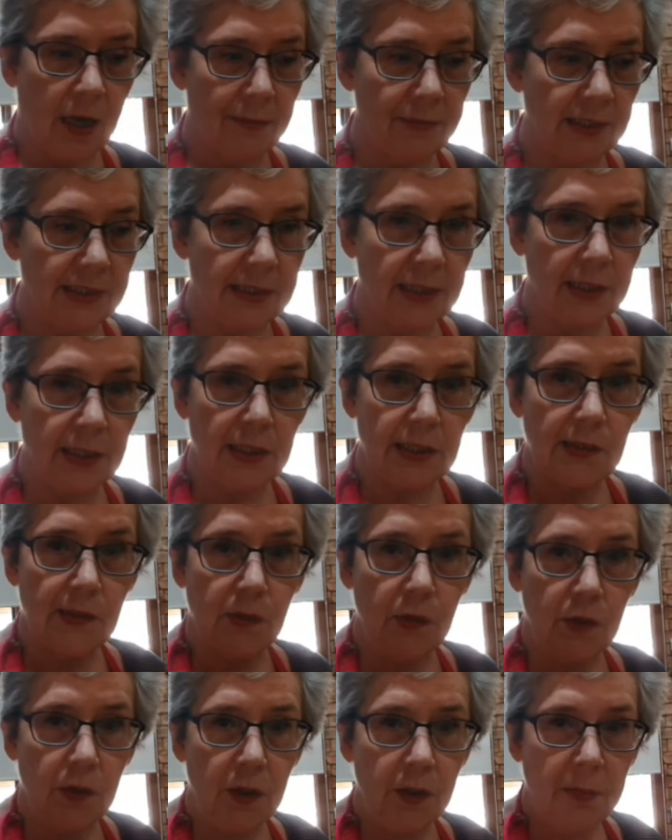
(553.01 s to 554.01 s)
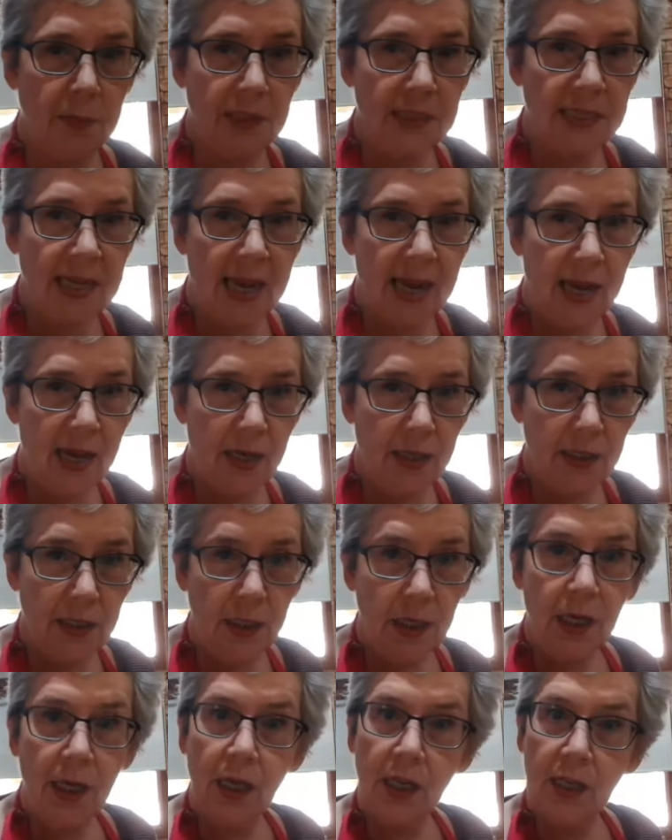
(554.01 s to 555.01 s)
I'm just going to zoom you down